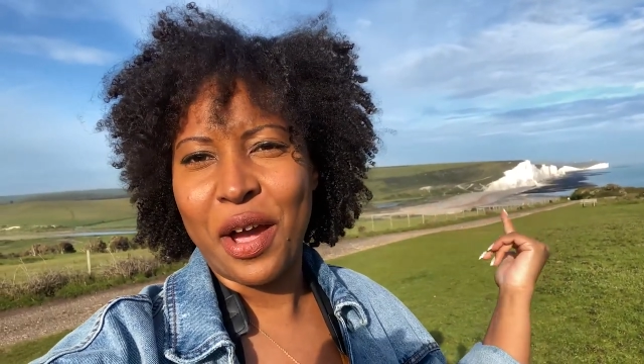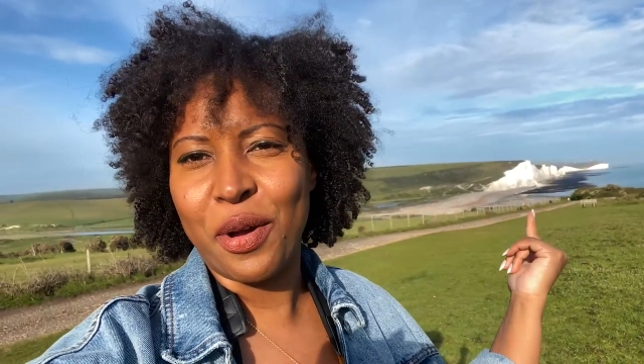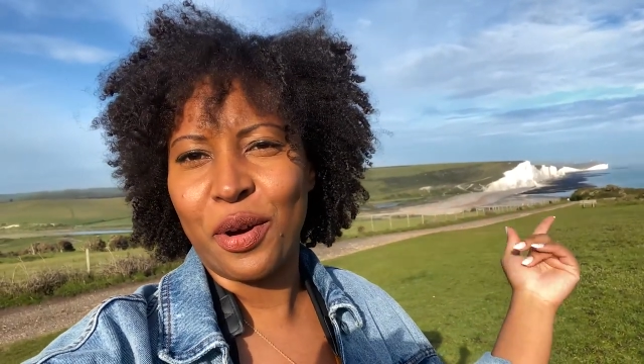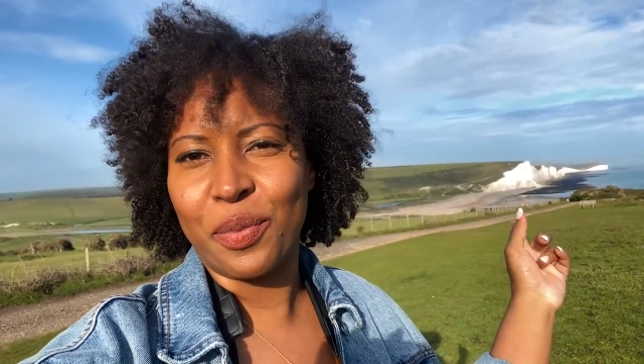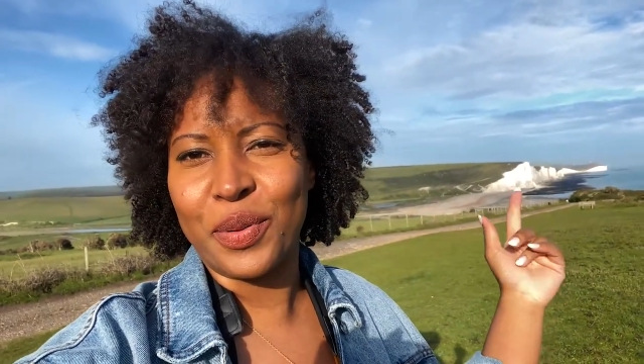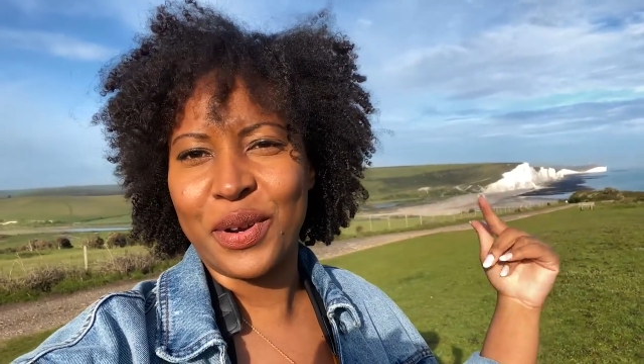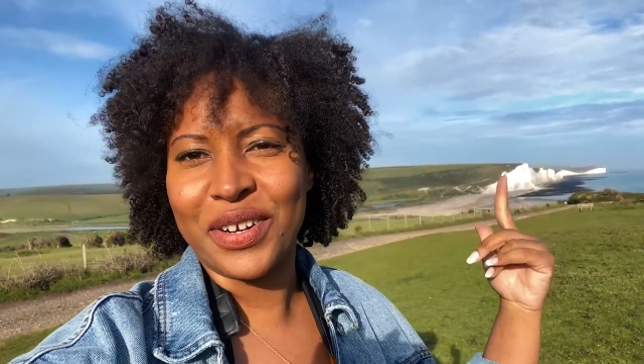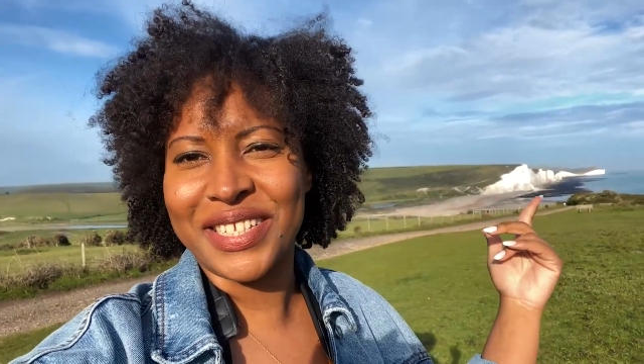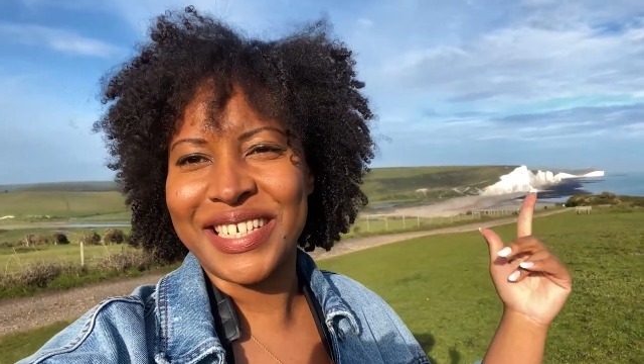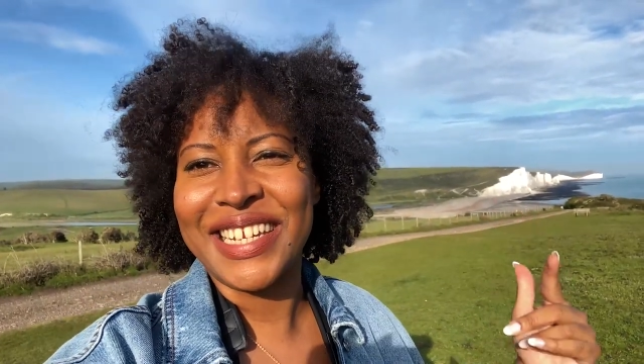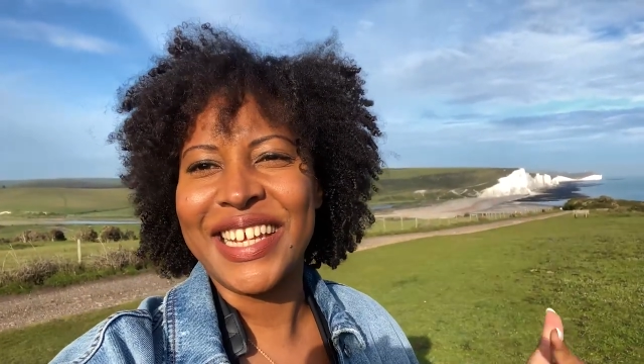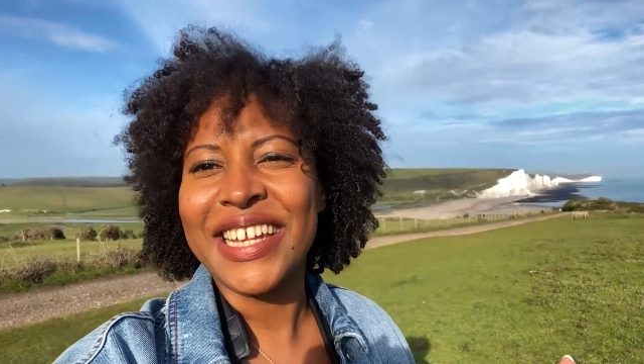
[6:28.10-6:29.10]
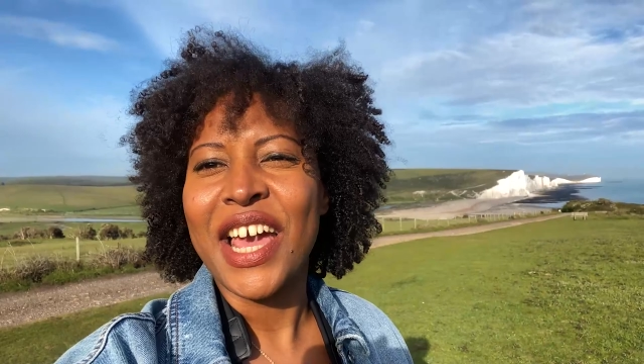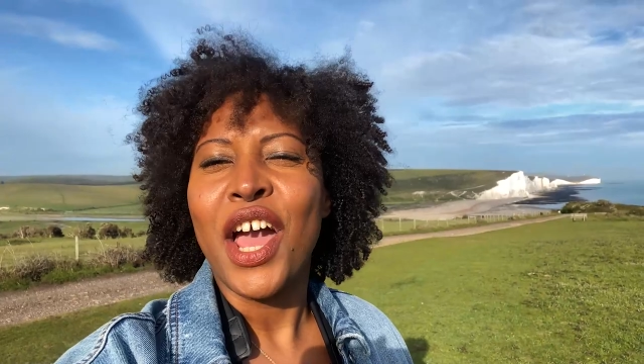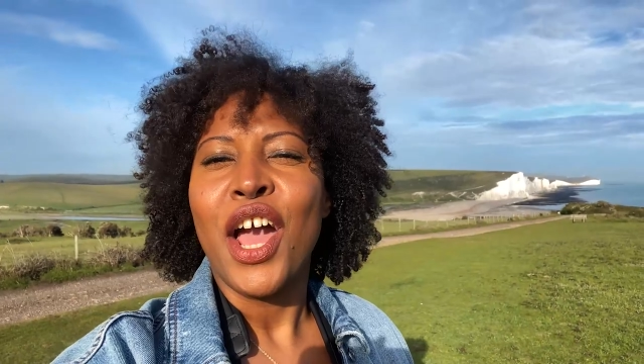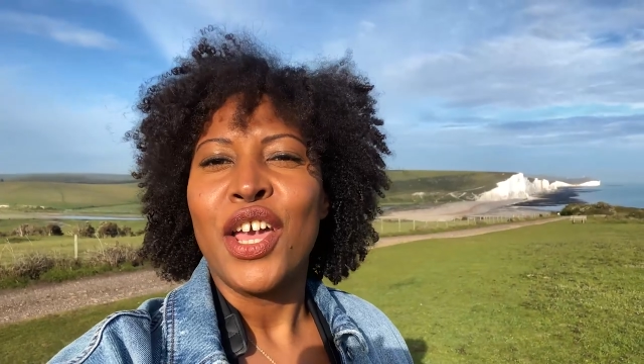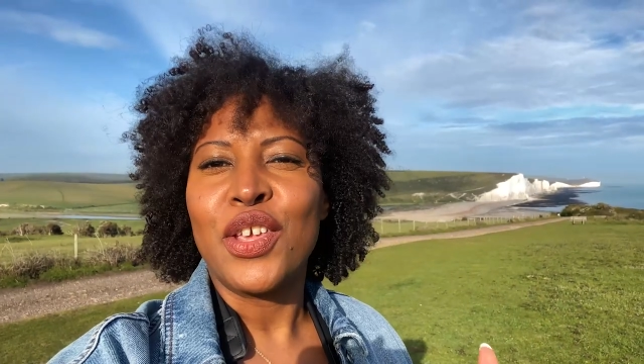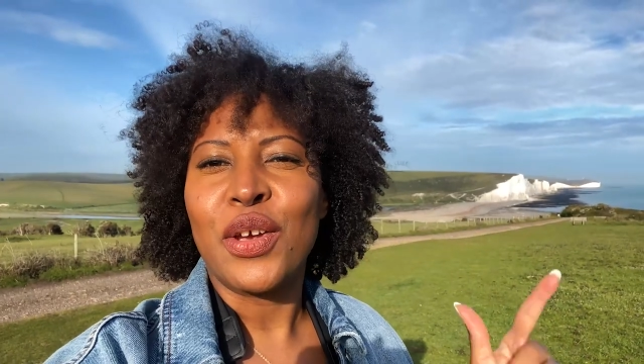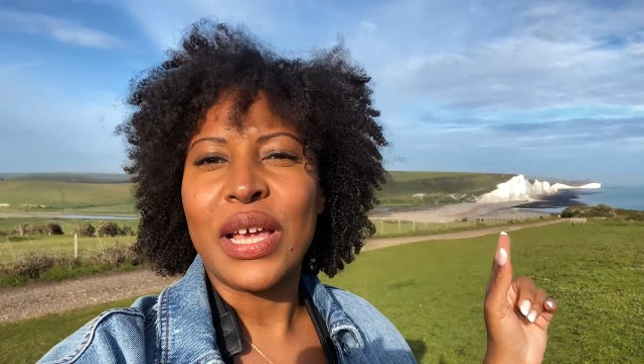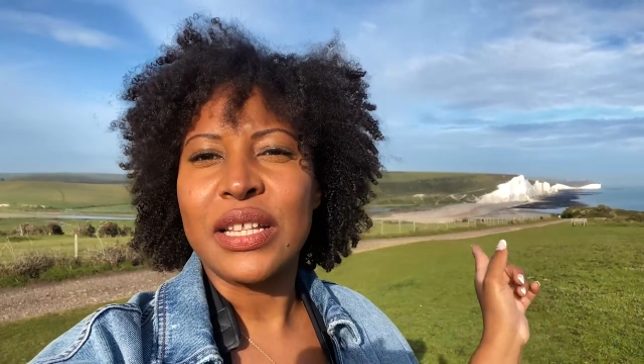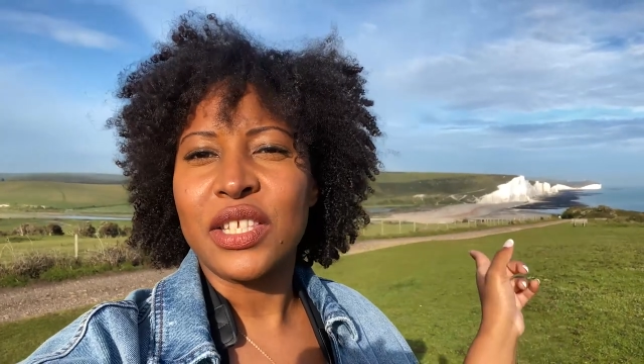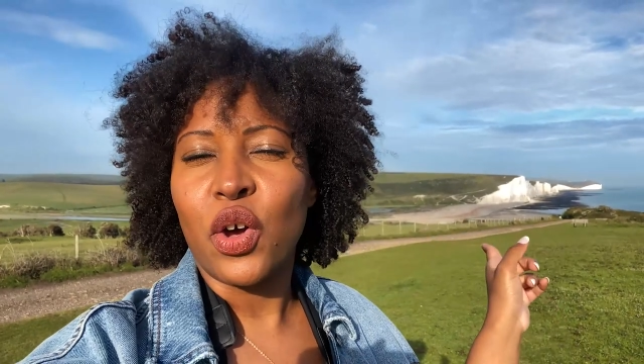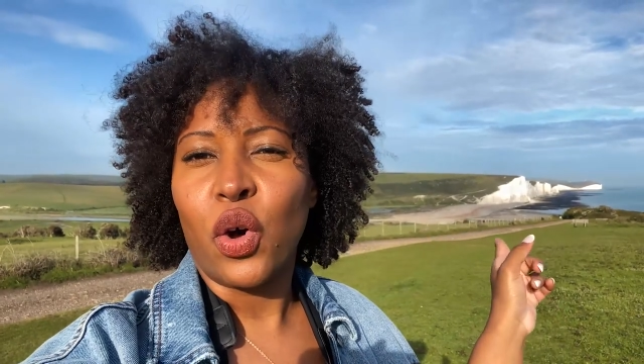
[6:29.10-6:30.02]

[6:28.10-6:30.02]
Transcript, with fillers: I hope you're seeing it you can see